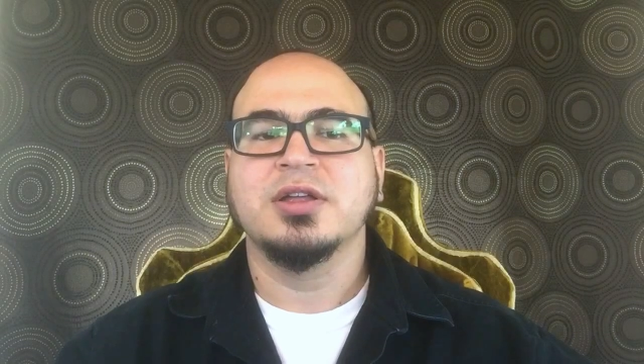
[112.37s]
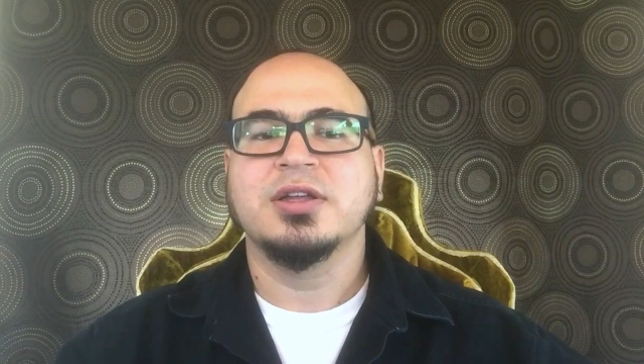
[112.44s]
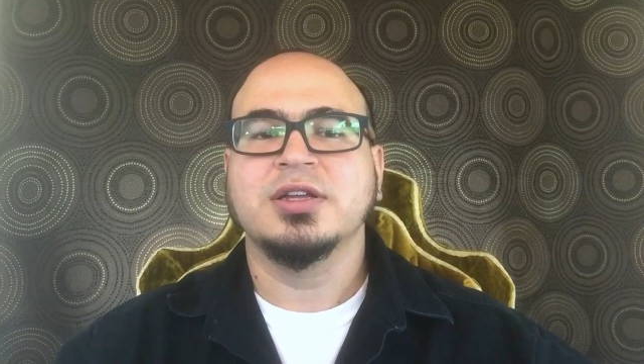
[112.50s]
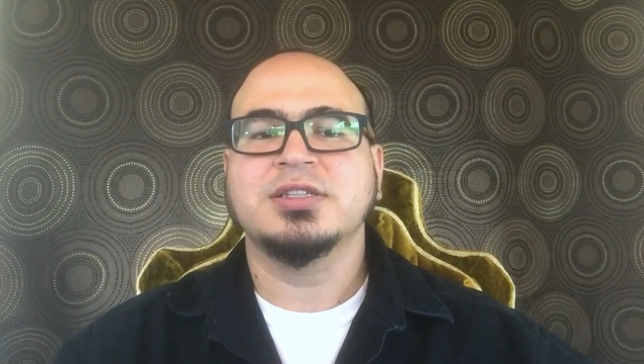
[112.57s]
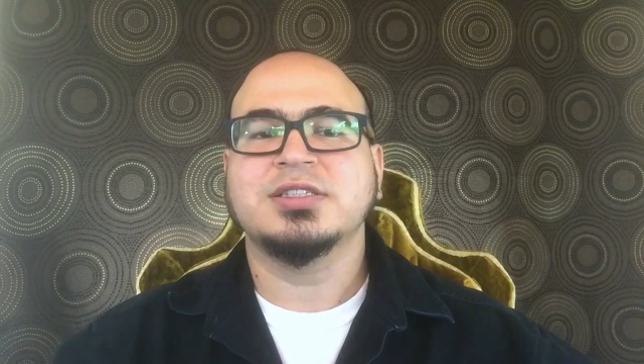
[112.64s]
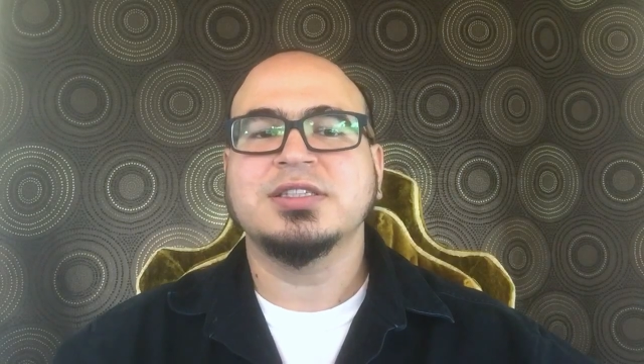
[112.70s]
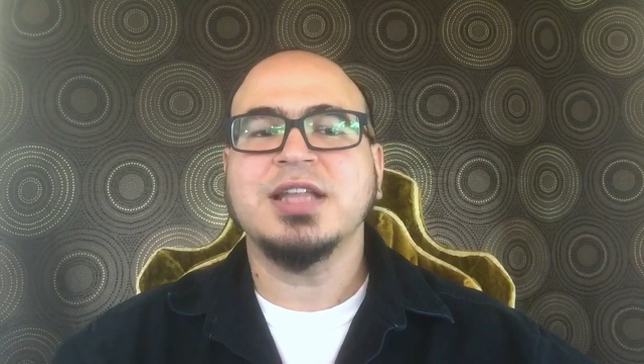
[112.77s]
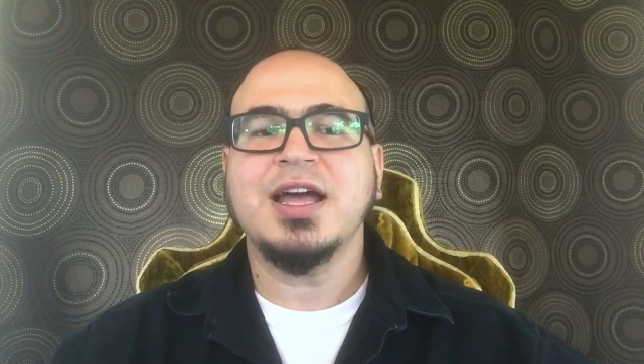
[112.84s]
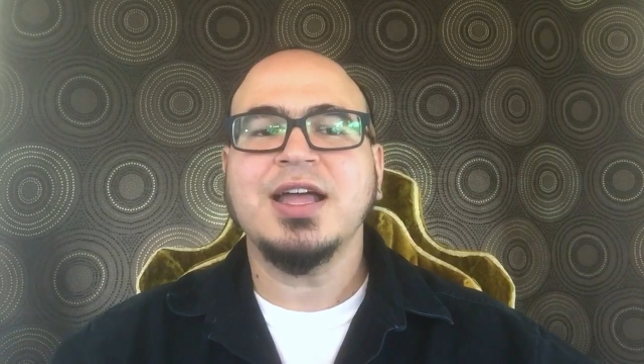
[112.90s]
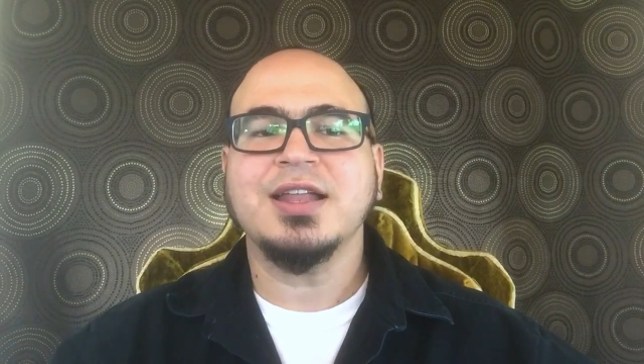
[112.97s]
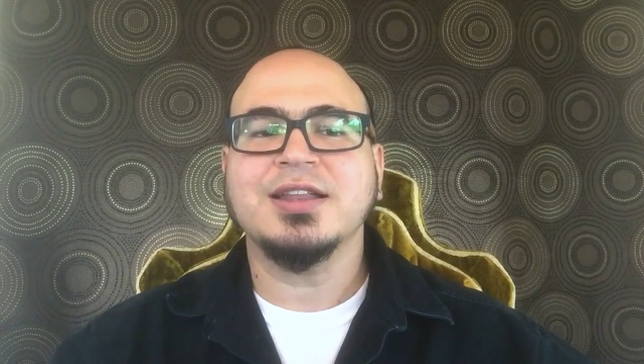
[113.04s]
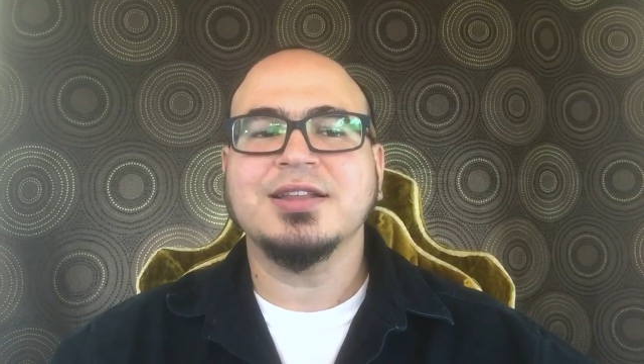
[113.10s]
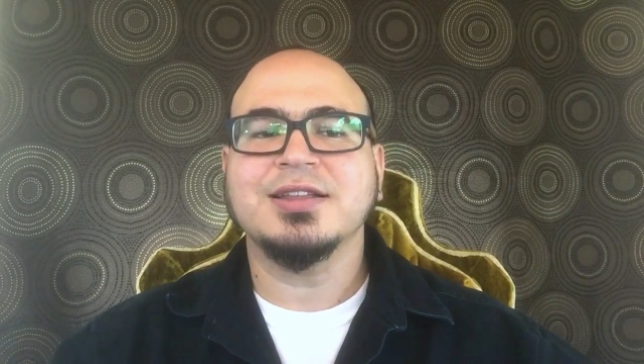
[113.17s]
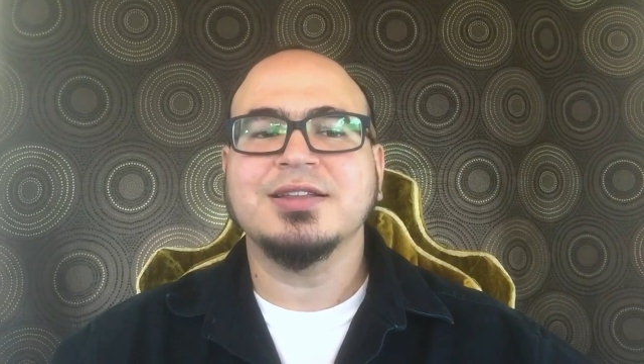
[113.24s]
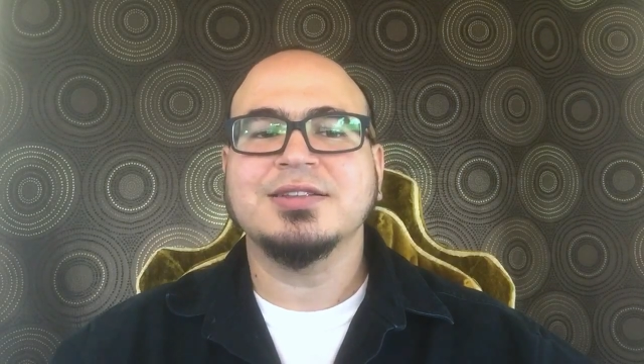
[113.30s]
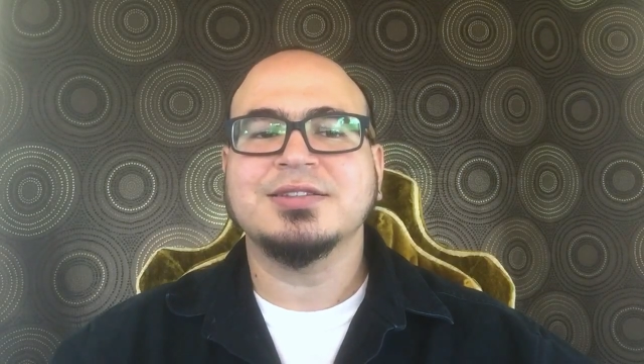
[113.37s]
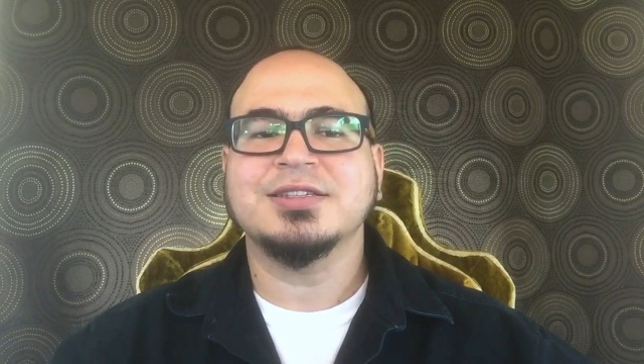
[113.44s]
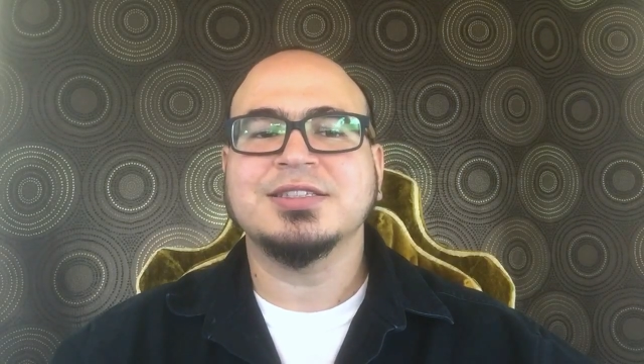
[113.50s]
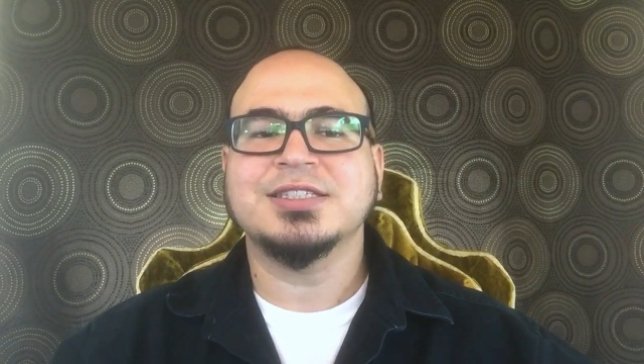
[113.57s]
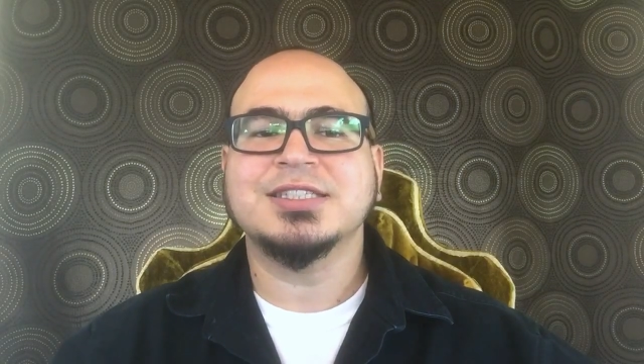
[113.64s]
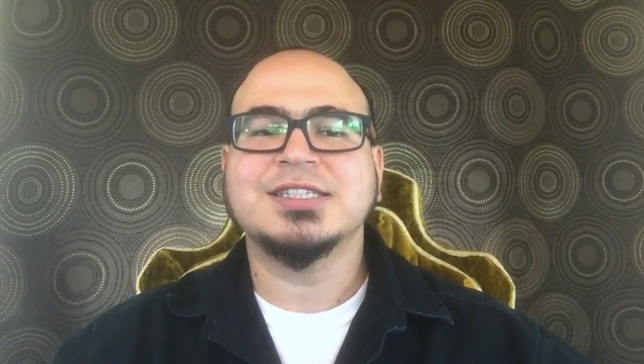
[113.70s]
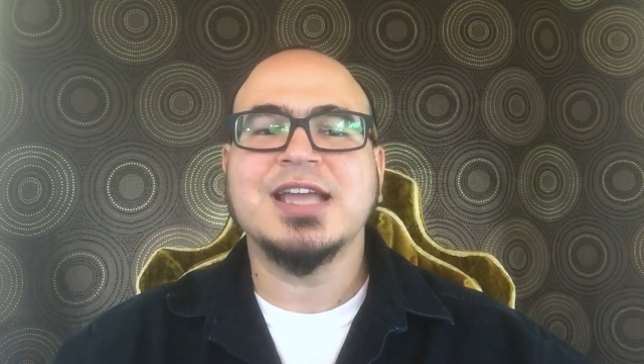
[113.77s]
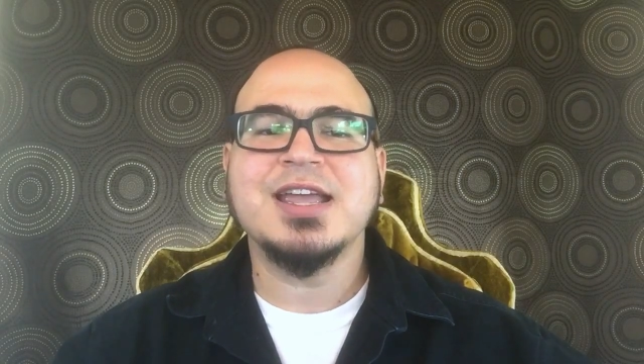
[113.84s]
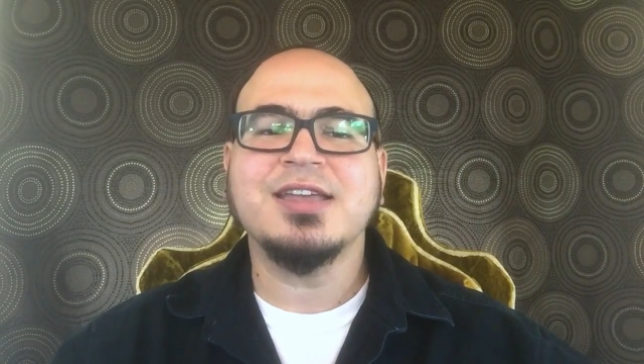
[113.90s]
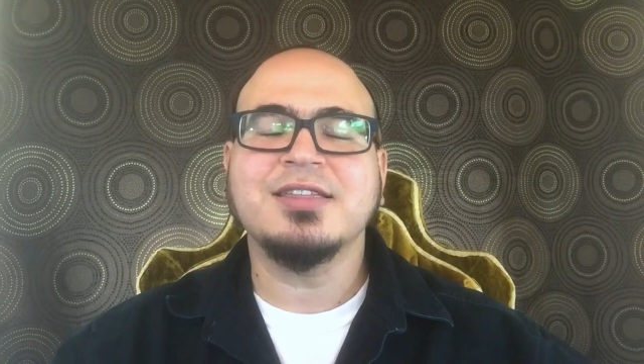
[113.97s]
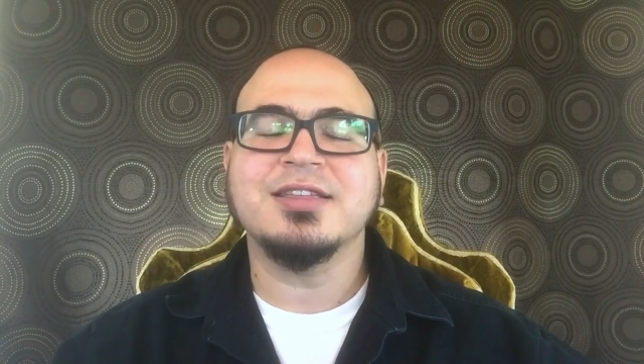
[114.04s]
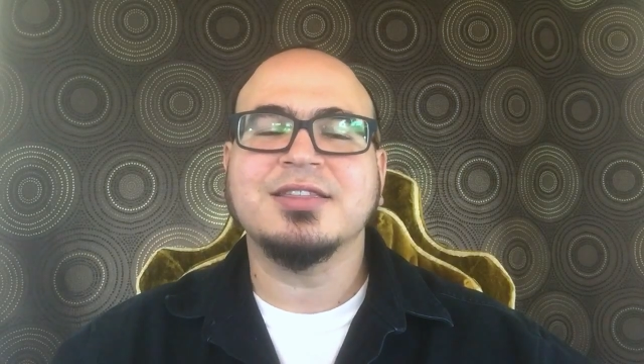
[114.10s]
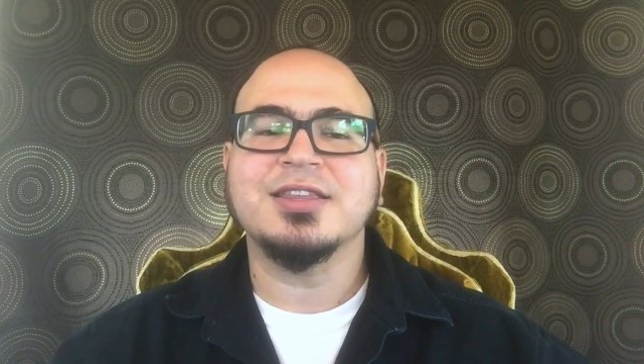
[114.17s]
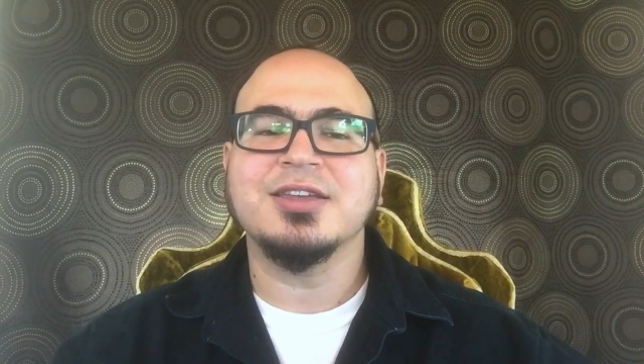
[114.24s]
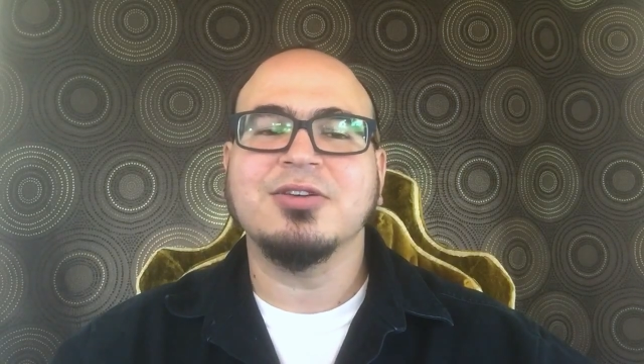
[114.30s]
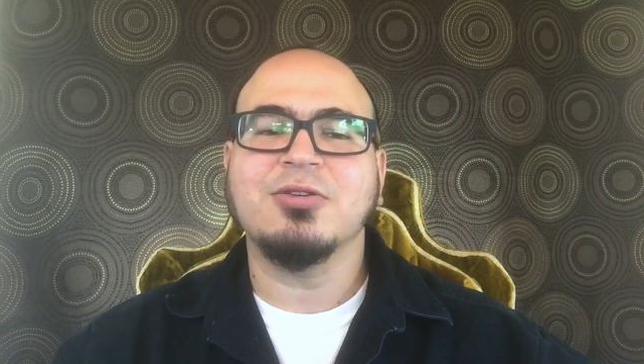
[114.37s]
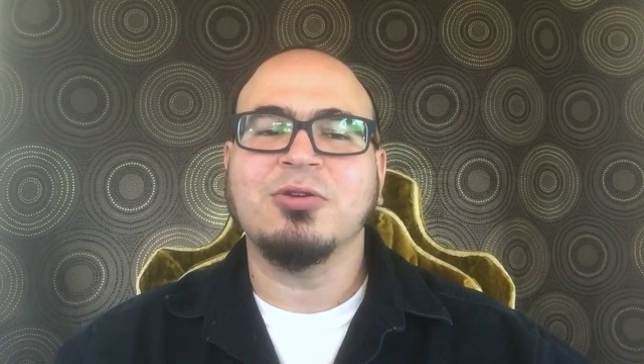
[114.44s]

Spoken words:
It's not to say that the